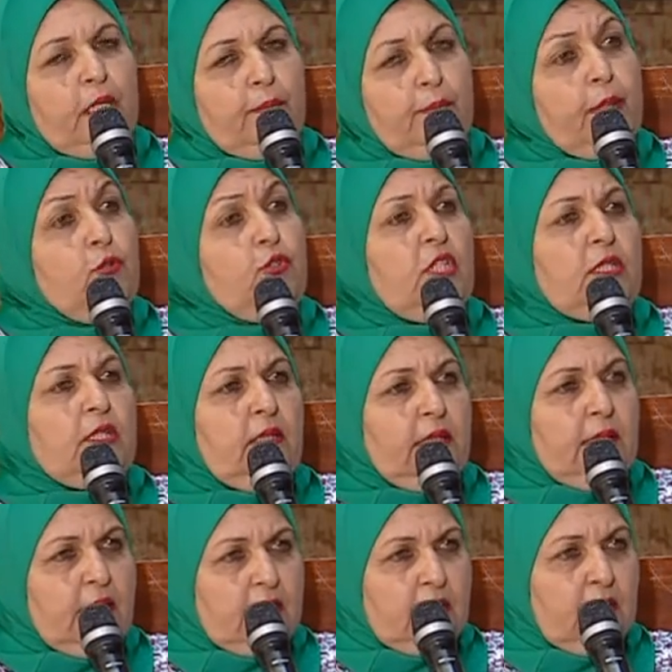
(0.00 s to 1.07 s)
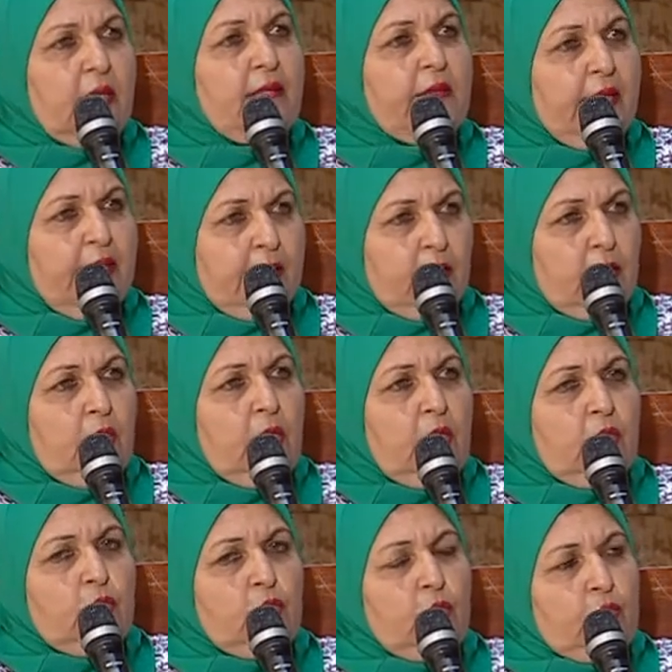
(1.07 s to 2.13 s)
projects that is done there.
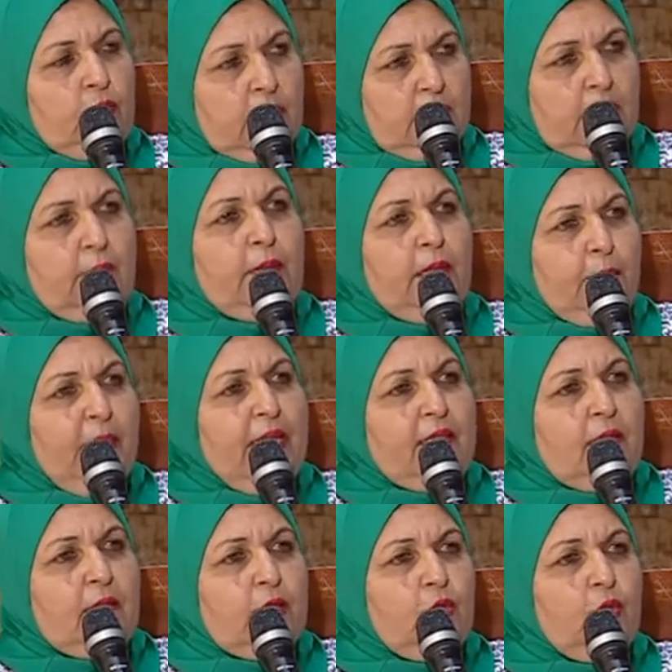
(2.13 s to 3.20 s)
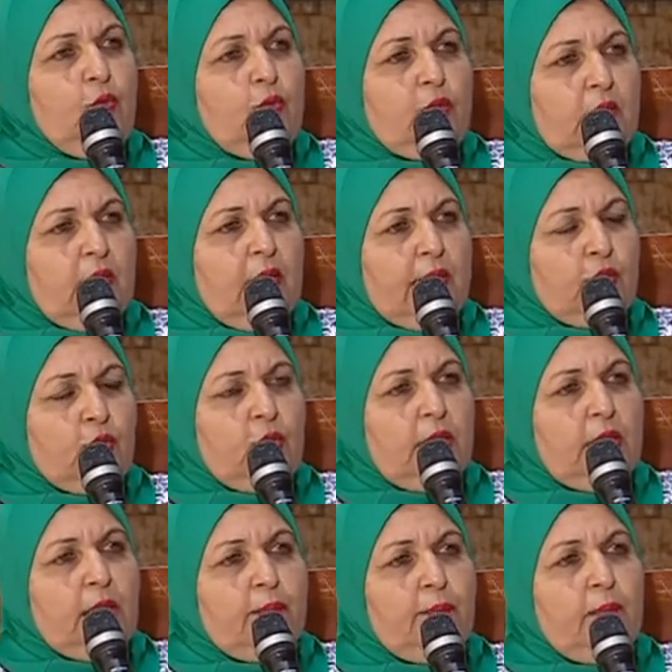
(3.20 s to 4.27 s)
So the place is used,
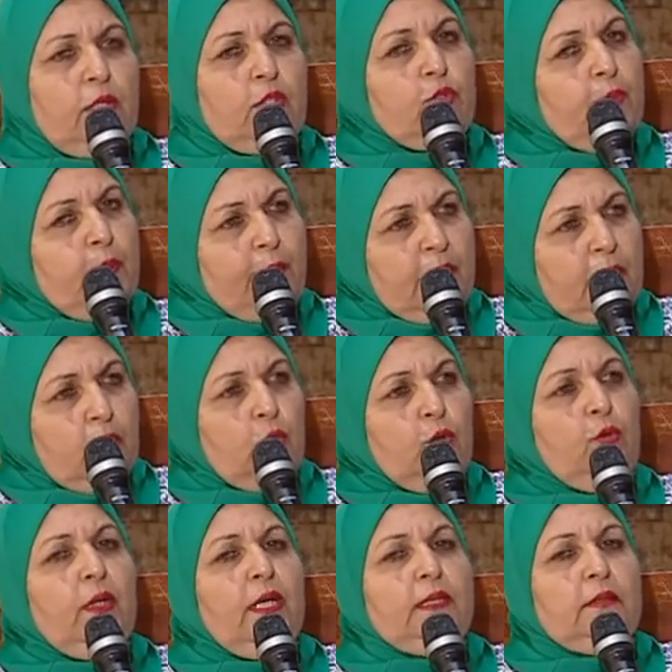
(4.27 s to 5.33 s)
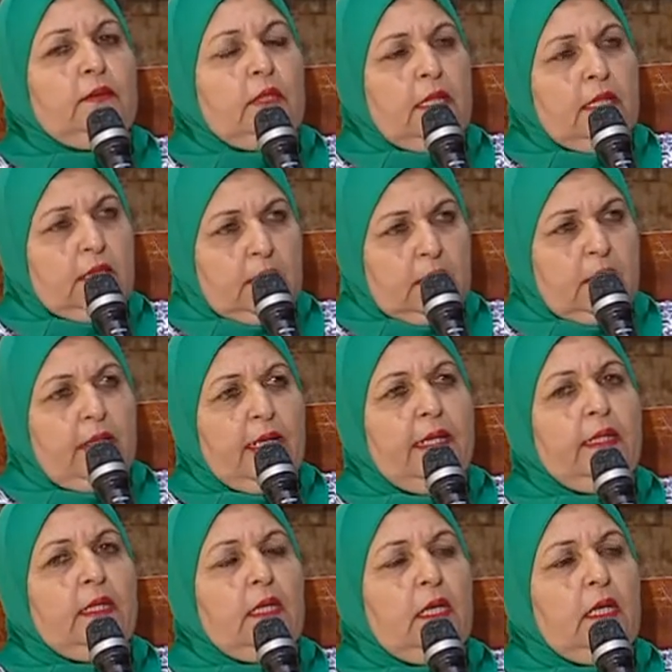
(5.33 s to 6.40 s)
actually. So people go and
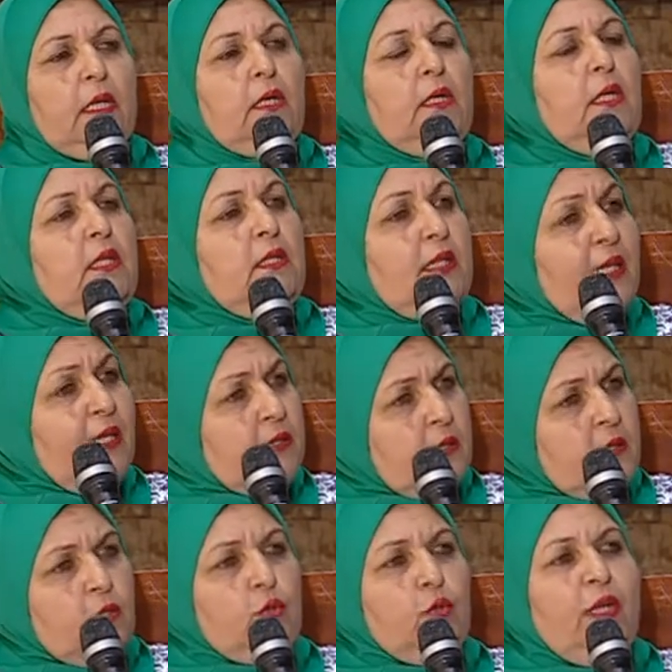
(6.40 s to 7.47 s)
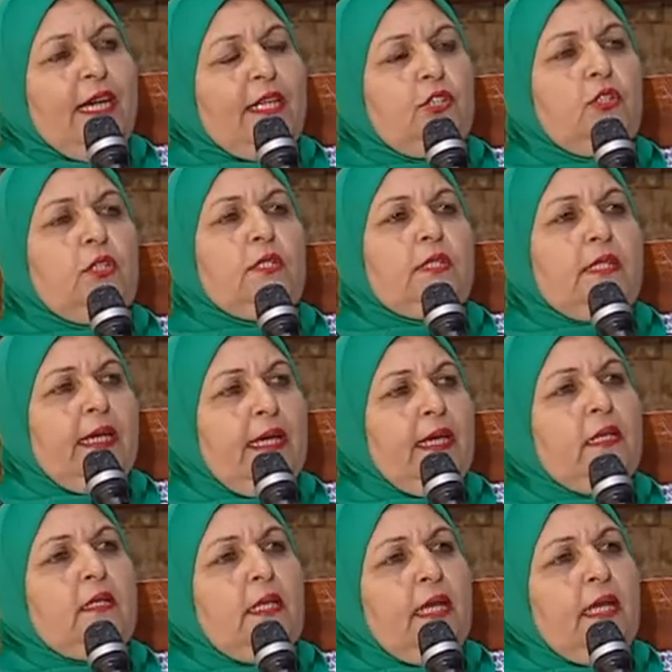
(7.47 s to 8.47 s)
they listen to lectures there.